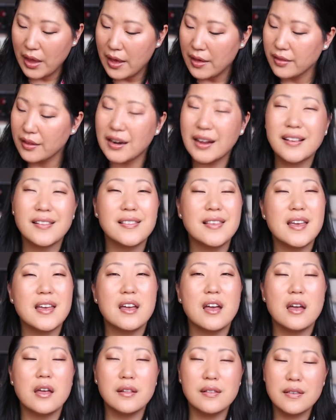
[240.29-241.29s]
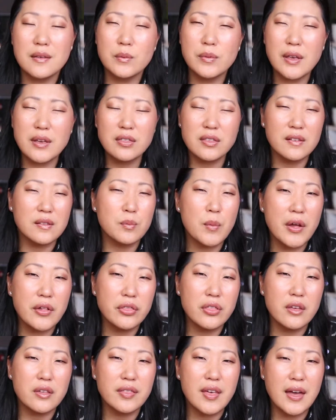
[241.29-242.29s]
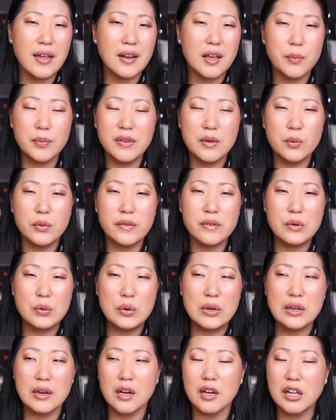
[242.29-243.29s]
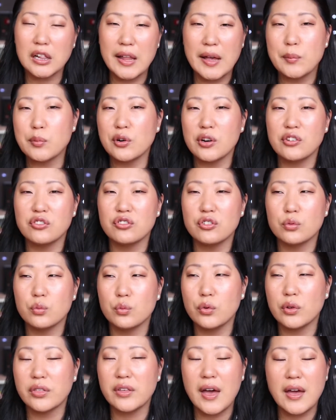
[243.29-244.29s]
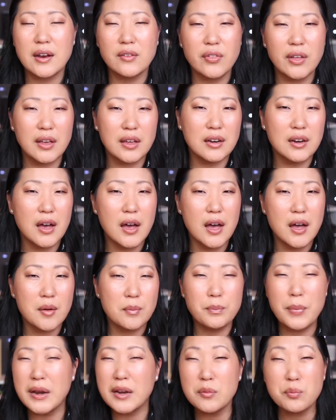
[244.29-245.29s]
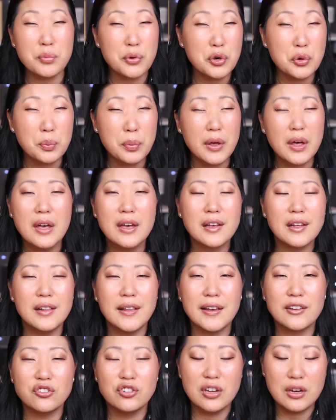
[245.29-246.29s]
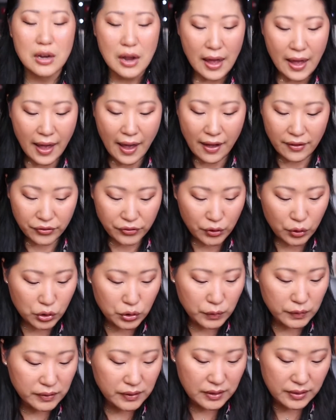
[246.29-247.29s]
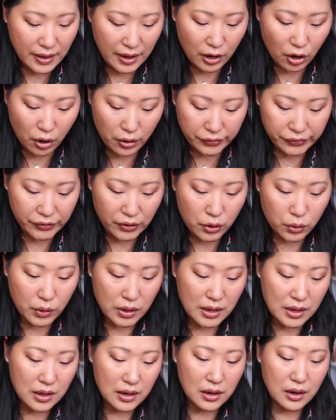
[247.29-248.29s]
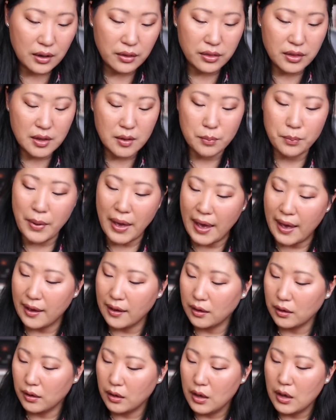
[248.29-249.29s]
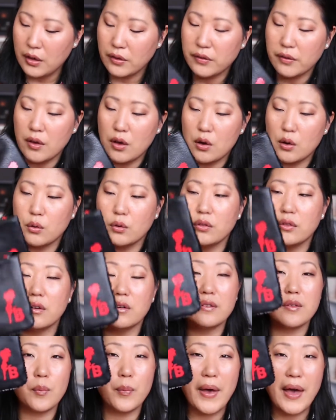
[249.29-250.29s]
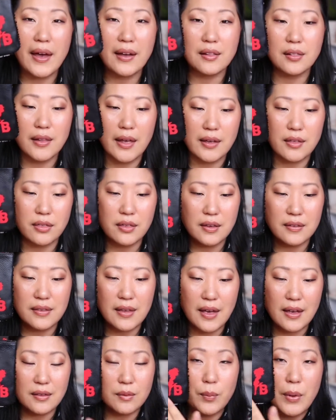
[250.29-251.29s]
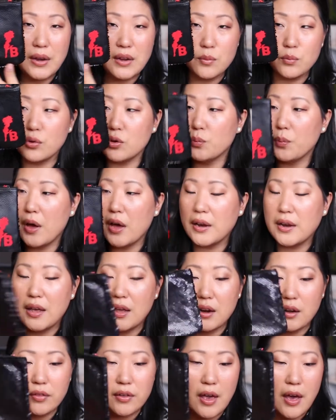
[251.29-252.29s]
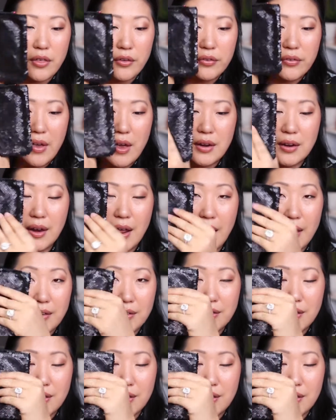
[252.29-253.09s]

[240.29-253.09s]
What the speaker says: The next thing, it seems like this month that Ipsy was doing a collaboration with kind of like a Betty Boop collection, and so you see that also in the bag. So there's a bag like this that has Betty Boop on it, and on the other side it has